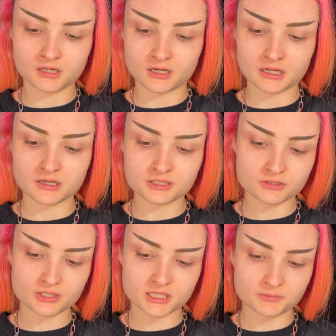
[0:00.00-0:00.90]
I also
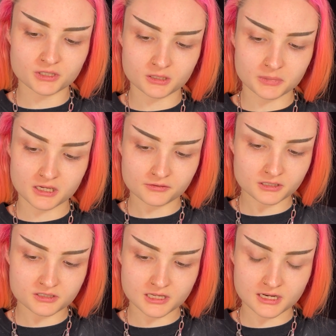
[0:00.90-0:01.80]
tried to pick
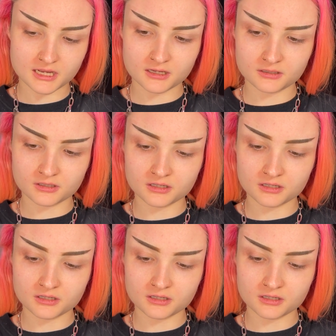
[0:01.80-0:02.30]
palettes that had